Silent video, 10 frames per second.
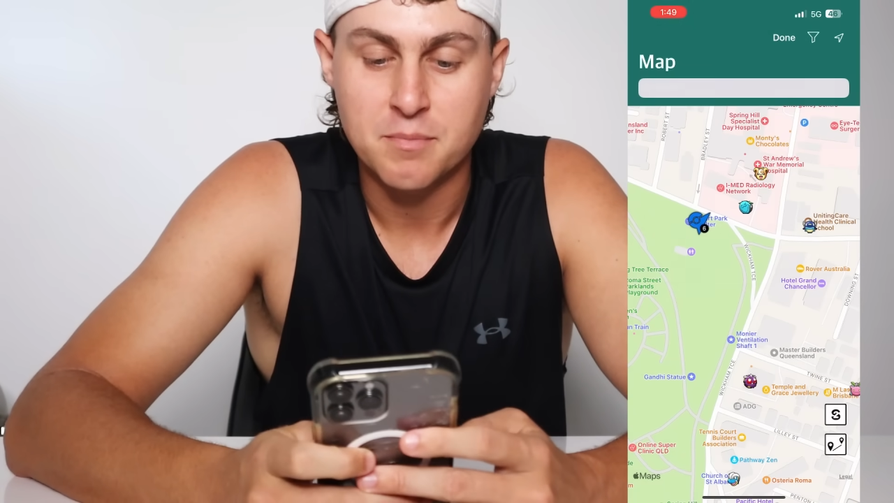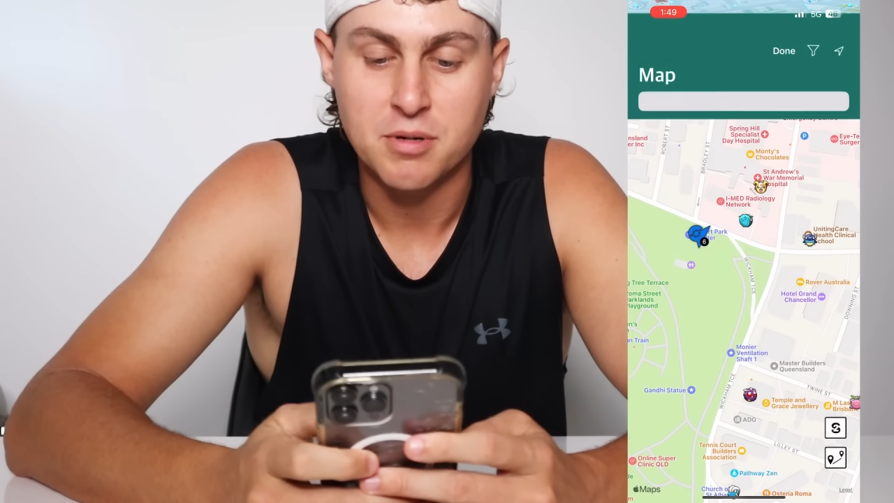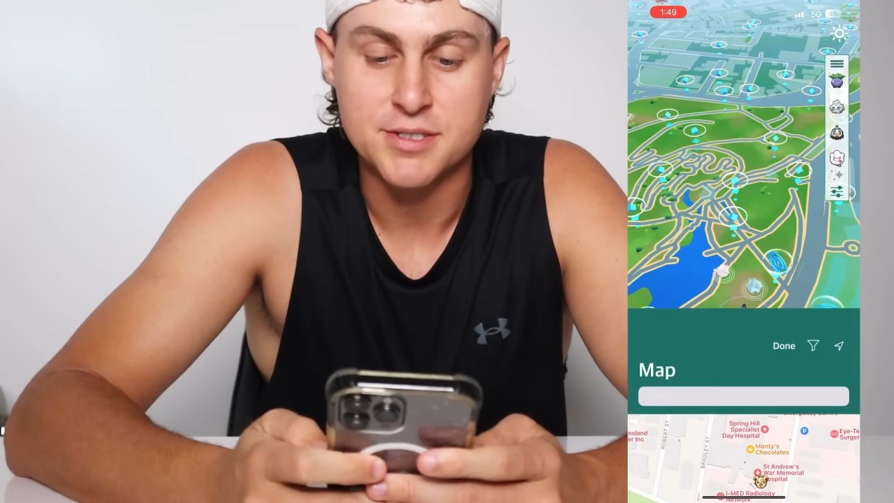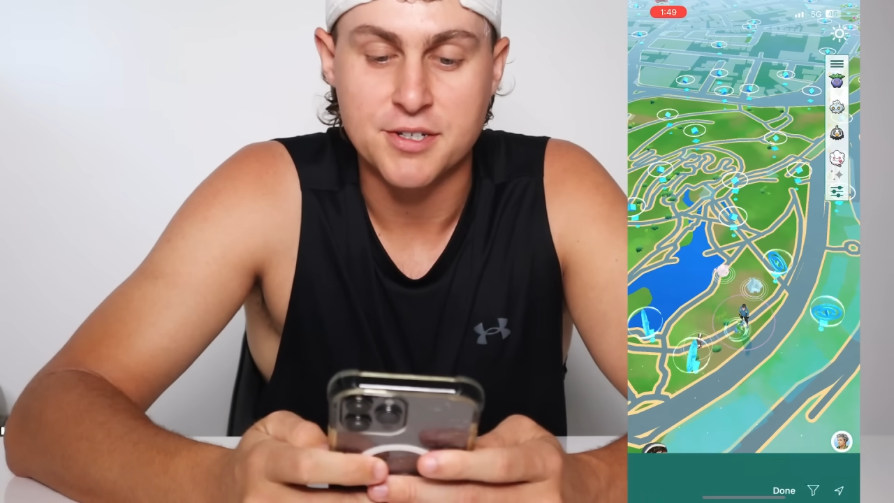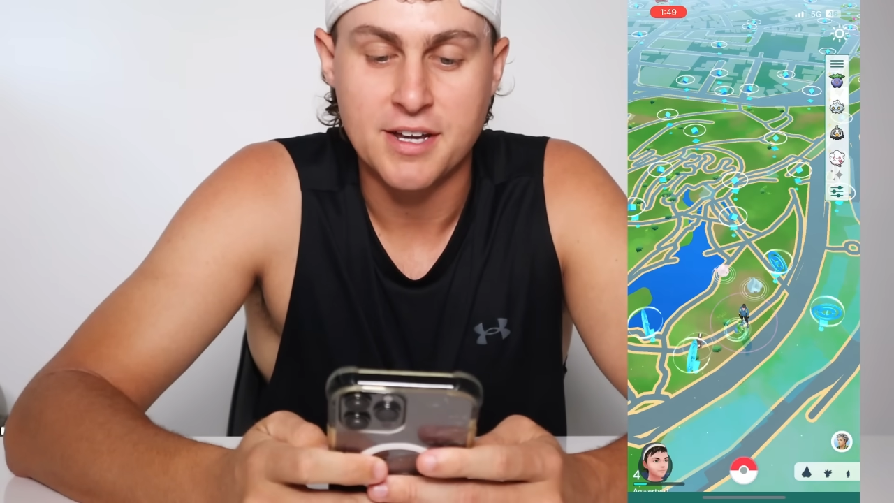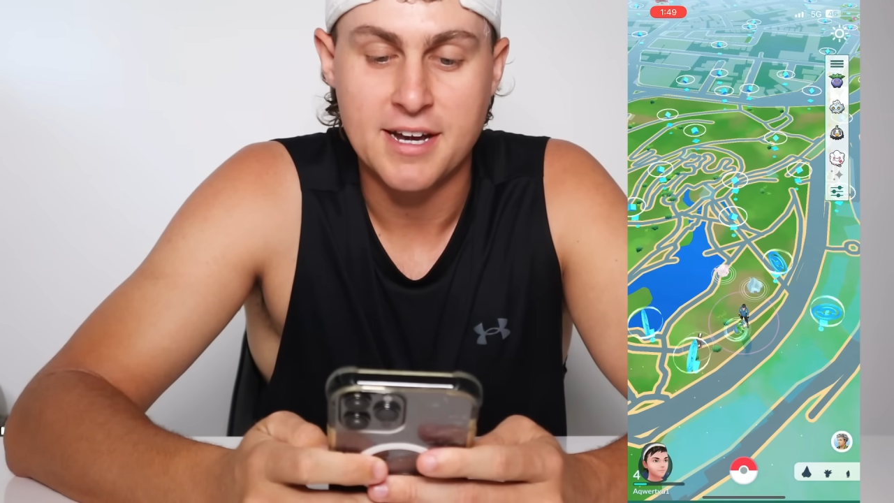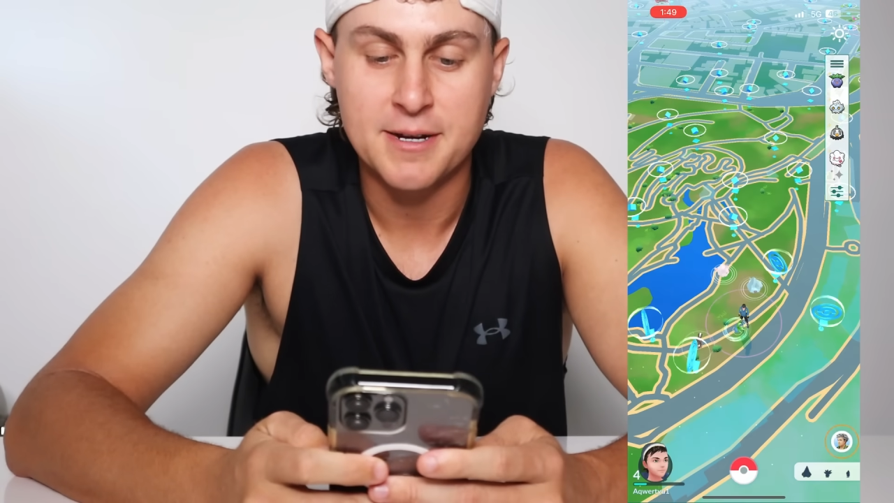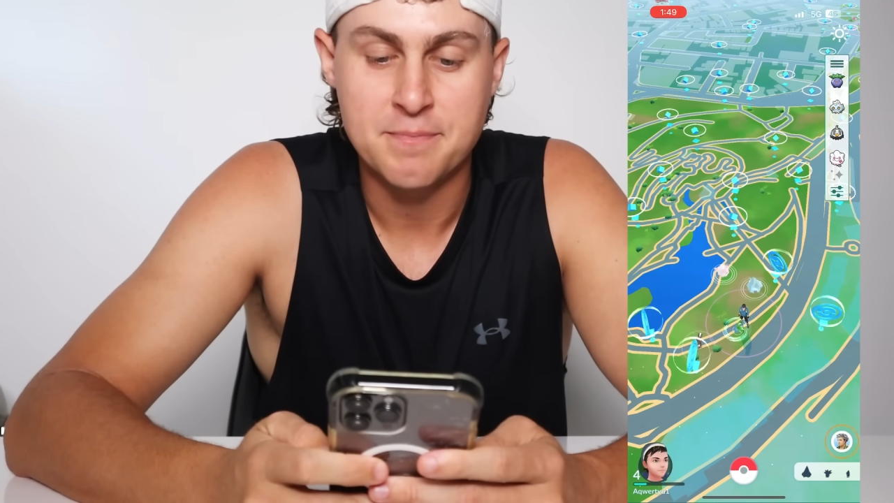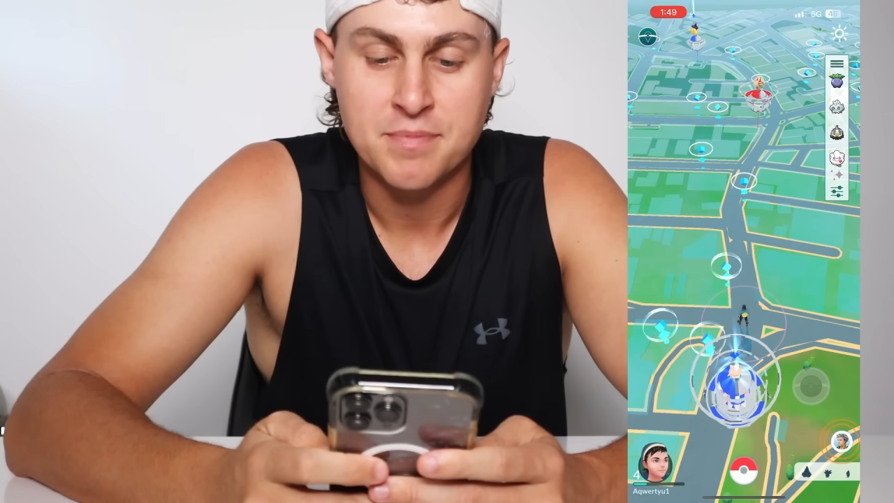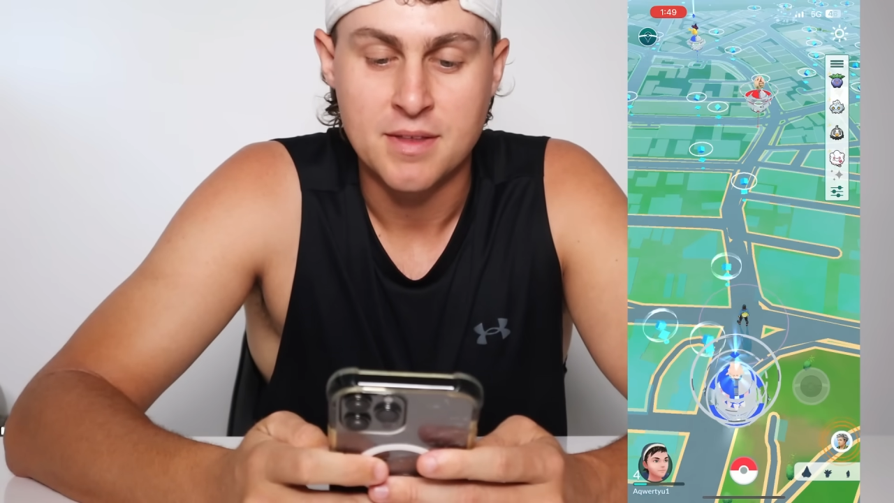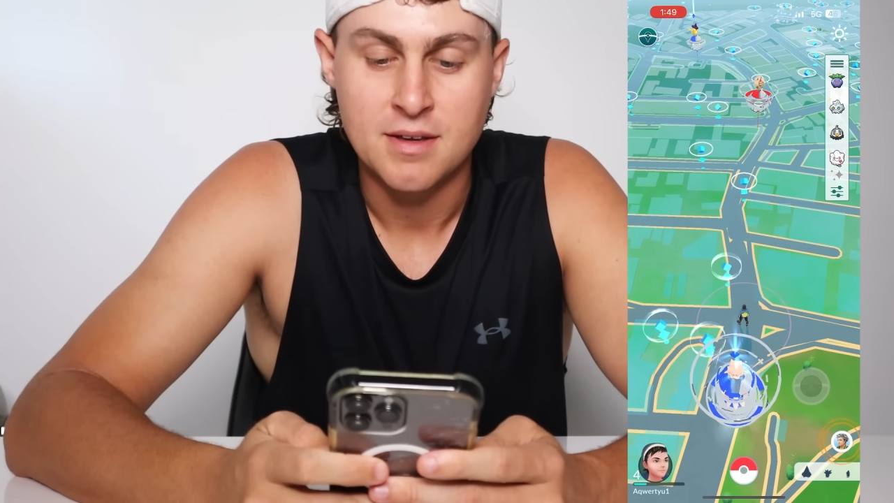press OK,